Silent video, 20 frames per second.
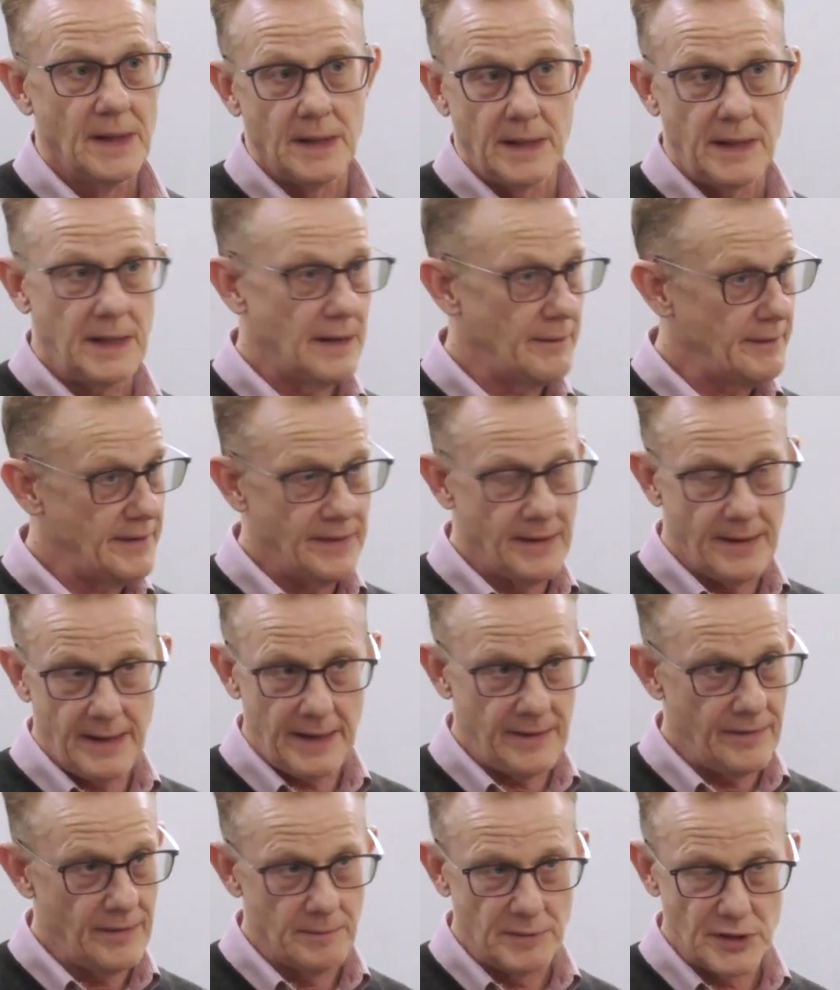you know, in the,
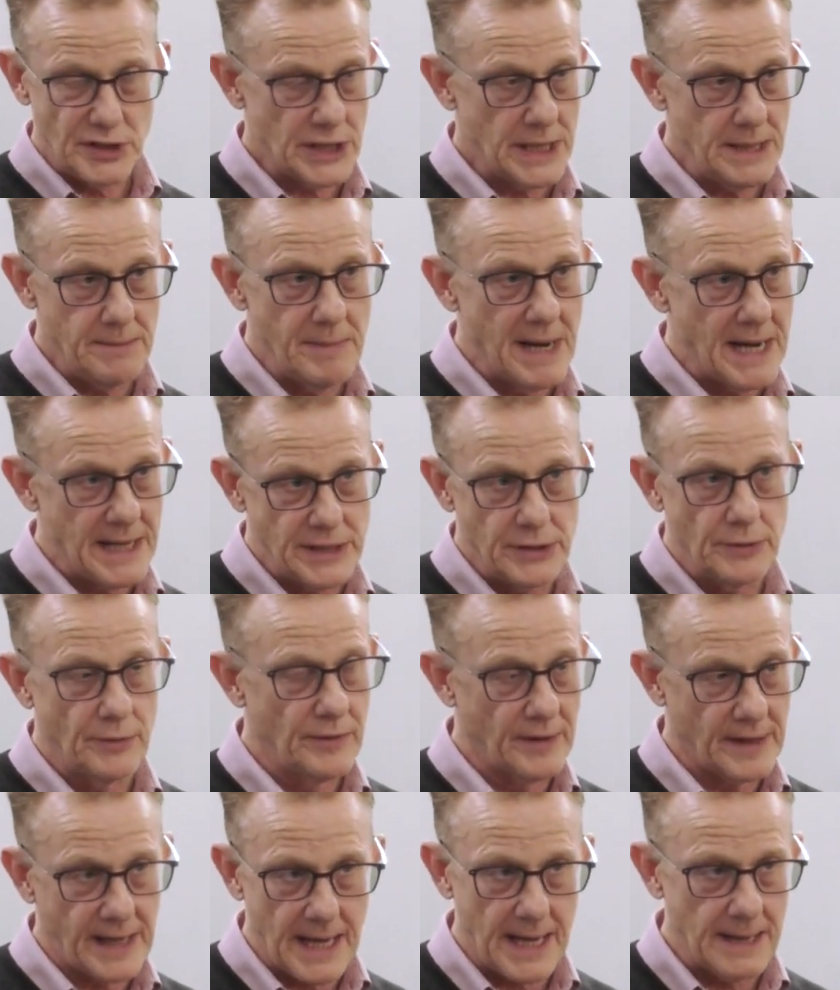in the machine manual
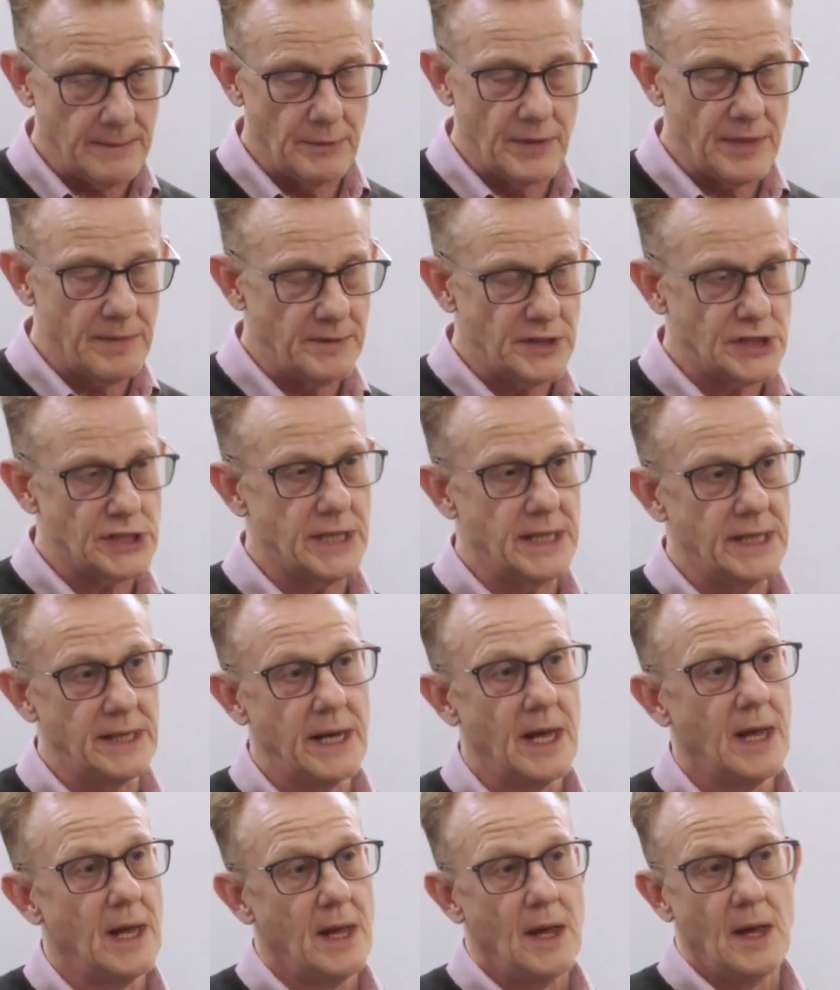that came with the machine.
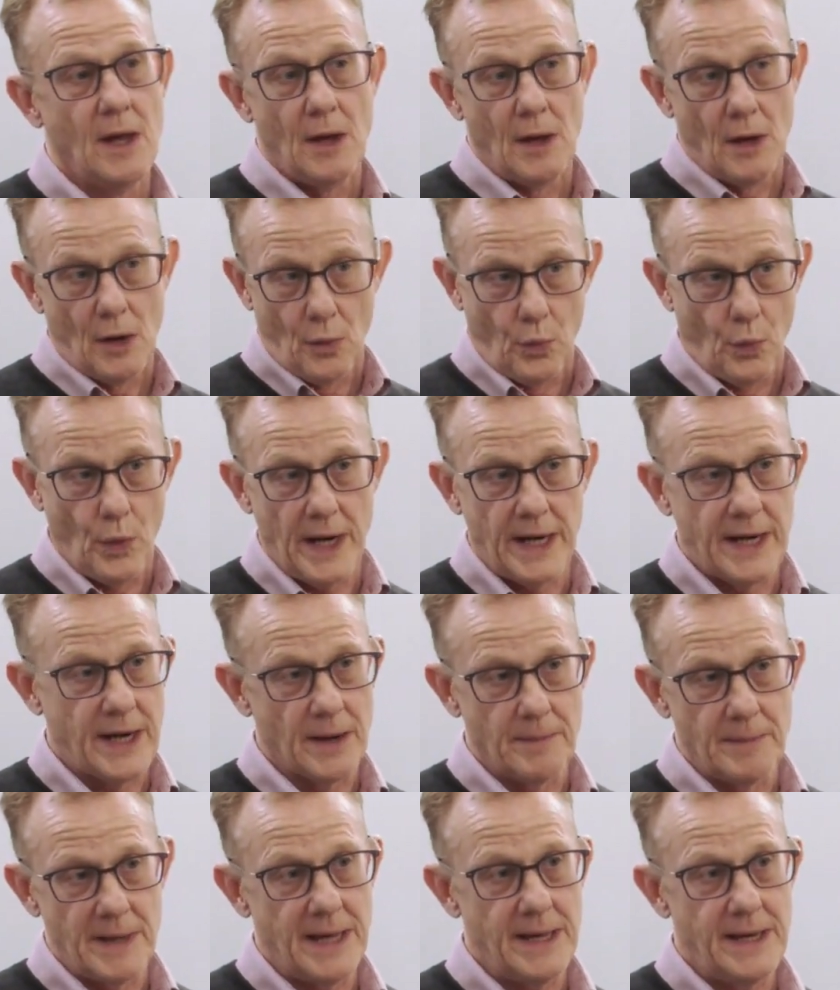We
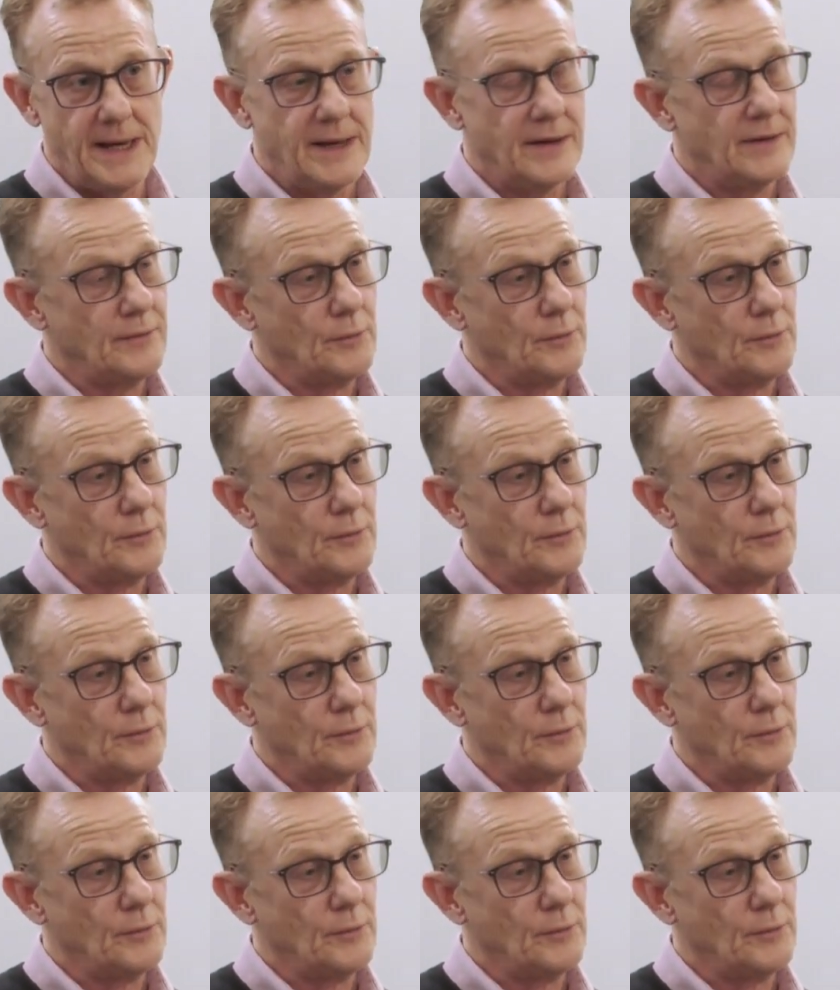come in,